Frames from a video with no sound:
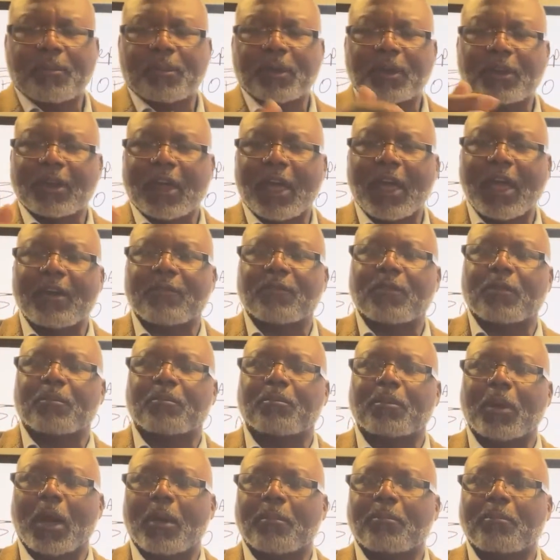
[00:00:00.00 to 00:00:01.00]
is I have
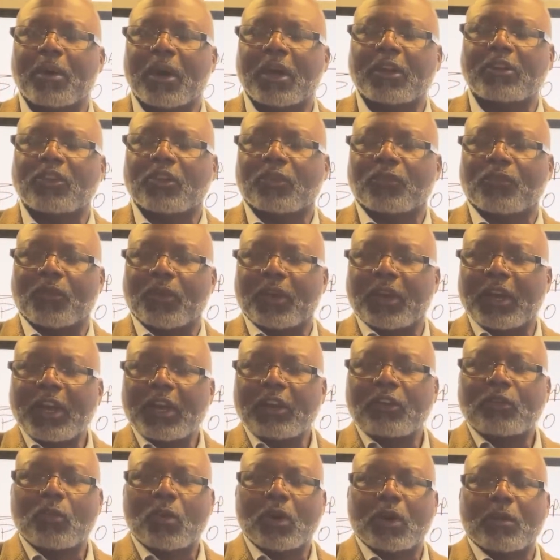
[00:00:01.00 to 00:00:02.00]
a budget for
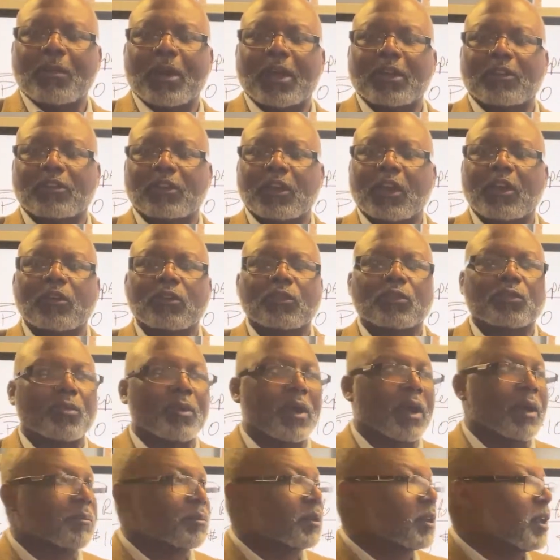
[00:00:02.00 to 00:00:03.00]
each one of my sales
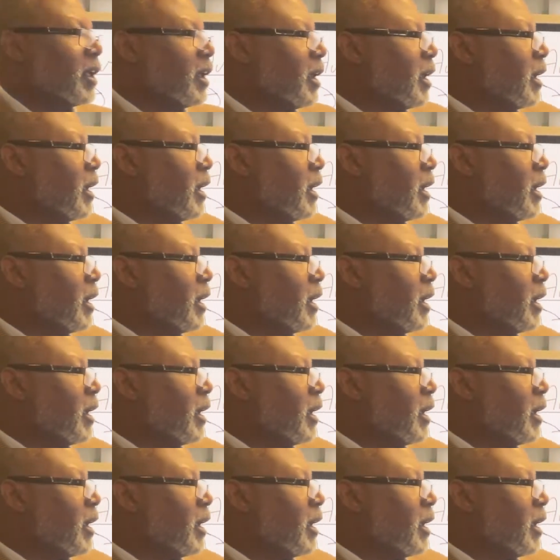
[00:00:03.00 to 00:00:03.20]
reps,